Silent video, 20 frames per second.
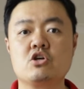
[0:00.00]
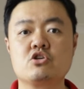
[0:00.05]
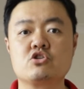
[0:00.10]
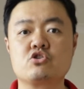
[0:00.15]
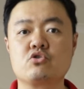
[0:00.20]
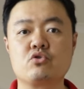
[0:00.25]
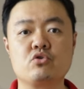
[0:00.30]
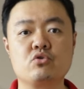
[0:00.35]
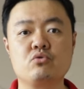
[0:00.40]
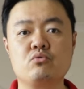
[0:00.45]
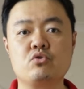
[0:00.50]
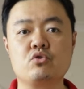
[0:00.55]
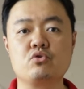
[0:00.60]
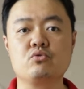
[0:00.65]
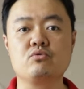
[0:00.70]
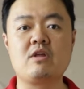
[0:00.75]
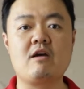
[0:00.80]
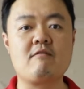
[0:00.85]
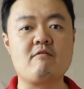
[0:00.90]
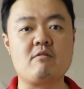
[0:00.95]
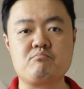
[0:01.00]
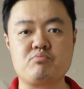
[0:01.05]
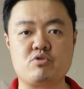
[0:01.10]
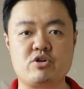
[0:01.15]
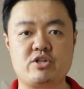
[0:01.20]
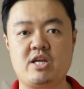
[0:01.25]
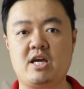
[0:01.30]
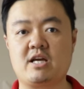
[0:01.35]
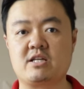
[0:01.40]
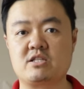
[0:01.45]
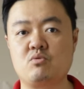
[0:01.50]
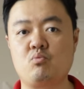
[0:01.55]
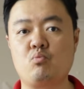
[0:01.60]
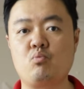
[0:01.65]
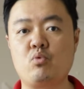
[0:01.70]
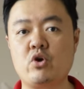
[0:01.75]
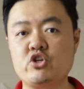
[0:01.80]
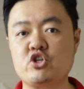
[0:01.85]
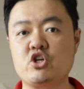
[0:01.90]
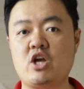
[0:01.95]
so you never predict
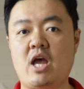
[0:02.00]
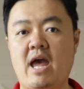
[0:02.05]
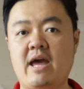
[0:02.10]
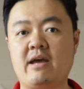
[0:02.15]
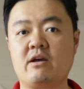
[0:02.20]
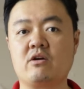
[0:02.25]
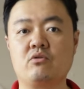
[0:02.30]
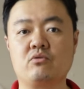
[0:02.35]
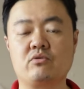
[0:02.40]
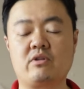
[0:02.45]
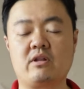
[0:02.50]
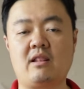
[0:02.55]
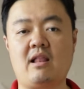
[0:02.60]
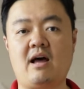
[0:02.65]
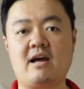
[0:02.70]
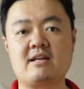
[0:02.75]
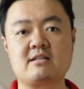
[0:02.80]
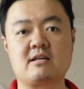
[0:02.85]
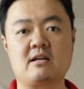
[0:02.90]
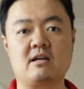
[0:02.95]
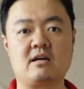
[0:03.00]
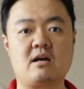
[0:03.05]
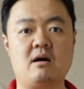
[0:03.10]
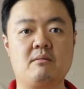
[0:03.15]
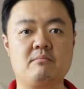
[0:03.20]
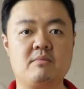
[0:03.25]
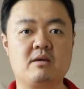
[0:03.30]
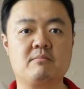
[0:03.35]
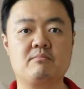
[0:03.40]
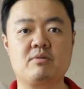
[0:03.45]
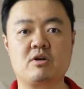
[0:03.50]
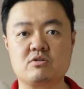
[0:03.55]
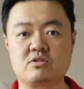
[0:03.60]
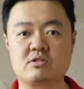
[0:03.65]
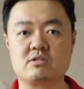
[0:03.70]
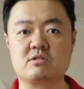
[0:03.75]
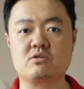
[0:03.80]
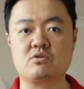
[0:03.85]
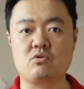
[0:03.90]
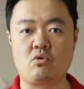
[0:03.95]
which angle the light gonna come in,
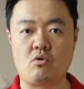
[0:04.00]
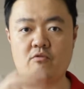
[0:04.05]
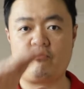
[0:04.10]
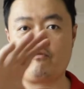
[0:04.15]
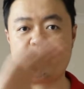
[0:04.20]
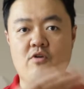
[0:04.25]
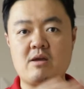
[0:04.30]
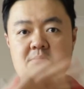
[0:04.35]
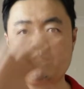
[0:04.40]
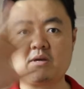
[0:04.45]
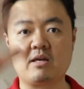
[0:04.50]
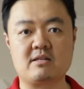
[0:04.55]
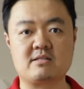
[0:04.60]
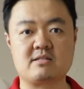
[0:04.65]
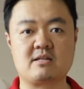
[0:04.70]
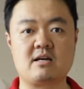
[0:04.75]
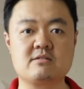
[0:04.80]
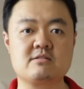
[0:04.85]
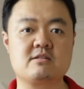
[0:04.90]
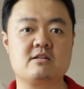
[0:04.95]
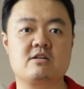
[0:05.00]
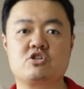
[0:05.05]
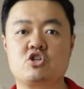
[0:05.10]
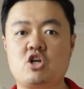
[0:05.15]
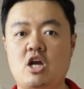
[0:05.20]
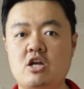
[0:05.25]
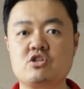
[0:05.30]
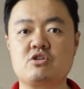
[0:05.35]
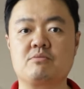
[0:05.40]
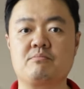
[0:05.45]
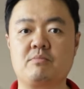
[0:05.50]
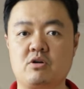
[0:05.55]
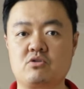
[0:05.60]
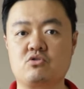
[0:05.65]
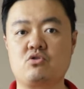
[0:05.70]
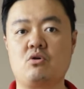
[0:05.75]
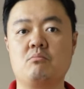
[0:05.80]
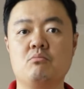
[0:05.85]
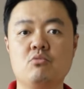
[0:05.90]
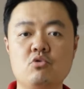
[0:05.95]
because your framing is constantly changing because
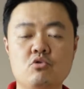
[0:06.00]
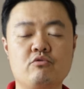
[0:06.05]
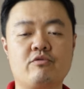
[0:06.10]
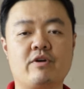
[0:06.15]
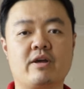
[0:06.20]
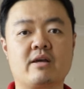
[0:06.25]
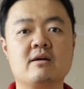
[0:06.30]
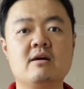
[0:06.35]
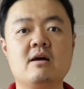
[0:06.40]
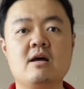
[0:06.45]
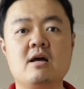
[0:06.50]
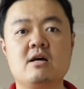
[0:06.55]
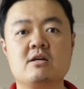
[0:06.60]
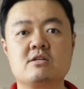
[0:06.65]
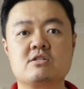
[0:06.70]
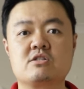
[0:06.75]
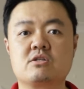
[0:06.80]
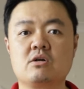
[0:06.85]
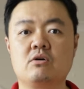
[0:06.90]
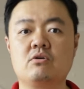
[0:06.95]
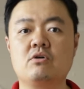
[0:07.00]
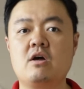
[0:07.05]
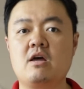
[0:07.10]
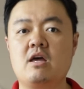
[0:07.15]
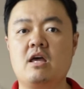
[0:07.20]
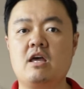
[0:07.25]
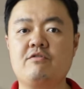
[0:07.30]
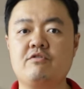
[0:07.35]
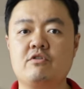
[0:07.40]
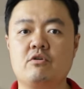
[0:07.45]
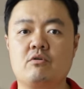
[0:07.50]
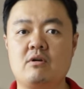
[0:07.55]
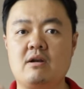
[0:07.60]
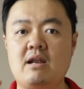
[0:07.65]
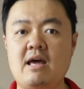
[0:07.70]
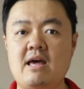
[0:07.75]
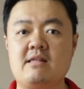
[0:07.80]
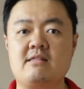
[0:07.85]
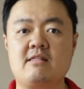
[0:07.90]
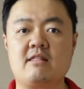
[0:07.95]
you're moving. So if your
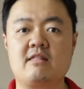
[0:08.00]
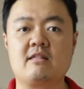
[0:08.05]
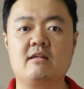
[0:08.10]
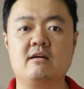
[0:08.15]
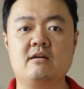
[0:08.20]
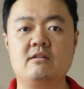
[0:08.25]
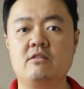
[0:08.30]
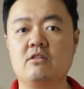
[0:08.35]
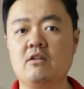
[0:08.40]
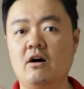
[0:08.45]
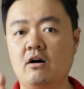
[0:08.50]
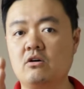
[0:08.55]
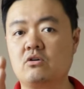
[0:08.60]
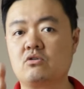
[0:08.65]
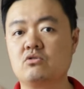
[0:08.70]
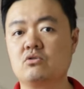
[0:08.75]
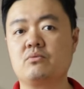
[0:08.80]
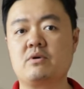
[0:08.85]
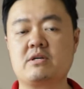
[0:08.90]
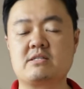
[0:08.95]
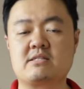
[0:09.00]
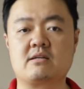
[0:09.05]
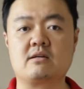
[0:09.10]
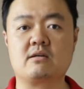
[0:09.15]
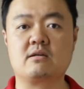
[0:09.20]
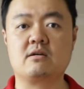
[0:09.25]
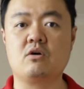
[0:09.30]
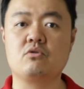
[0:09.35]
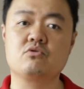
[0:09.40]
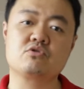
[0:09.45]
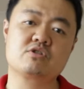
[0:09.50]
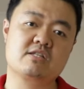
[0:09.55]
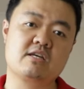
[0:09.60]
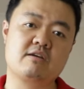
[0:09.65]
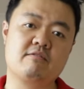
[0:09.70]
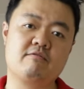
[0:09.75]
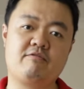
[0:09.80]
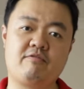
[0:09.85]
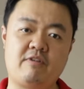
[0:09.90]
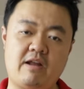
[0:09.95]
lens not good with
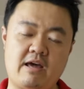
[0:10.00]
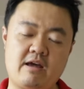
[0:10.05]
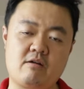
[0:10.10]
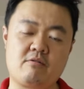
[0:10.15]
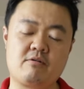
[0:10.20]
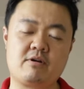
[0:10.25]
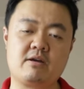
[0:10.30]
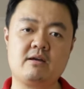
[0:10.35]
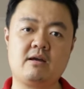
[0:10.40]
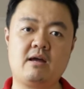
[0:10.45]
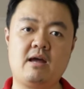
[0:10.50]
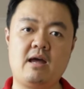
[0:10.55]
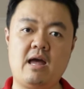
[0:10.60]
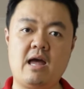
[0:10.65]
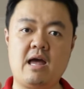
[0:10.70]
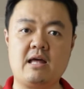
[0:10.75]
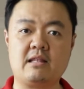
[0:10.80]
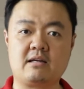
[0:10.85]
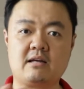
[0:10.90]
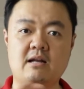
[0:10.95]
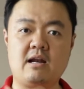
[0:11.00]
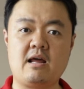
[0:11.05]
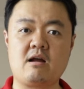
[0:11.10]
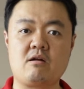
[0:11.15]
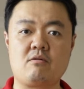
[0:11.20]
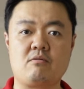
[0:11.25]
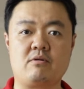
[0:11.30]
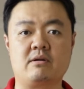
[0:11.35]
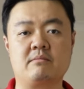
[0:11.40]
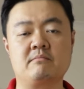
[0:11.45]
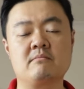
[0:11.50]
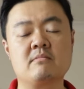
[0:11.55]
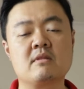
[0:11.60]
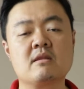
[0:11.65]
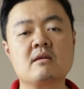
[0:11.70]
ghosting, flaring and glaring,